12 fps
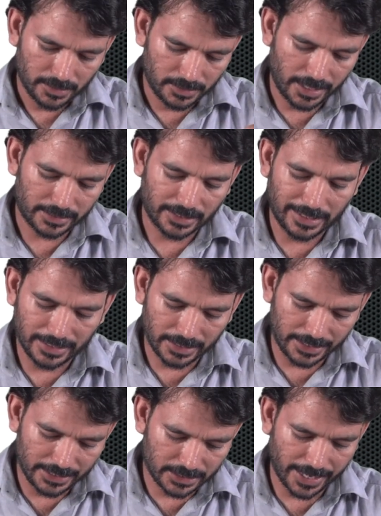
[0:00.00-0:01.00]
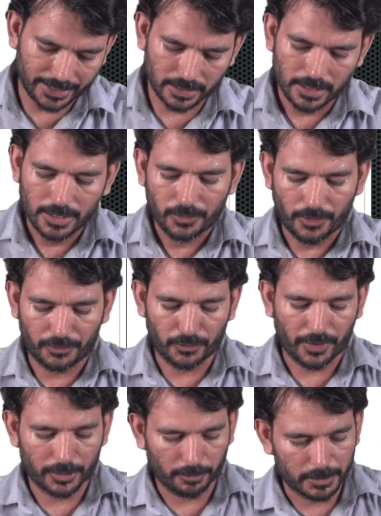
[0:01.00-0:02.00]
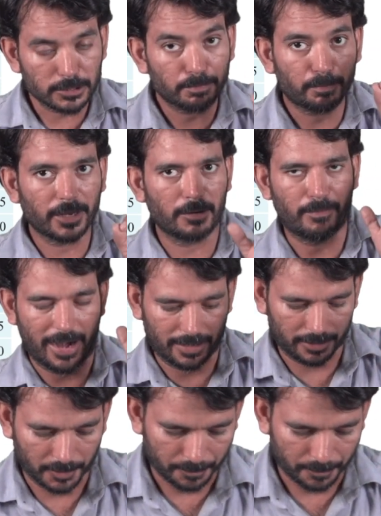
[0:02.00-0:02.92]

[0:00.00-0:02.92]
they are selling each at 55 rupees per battery.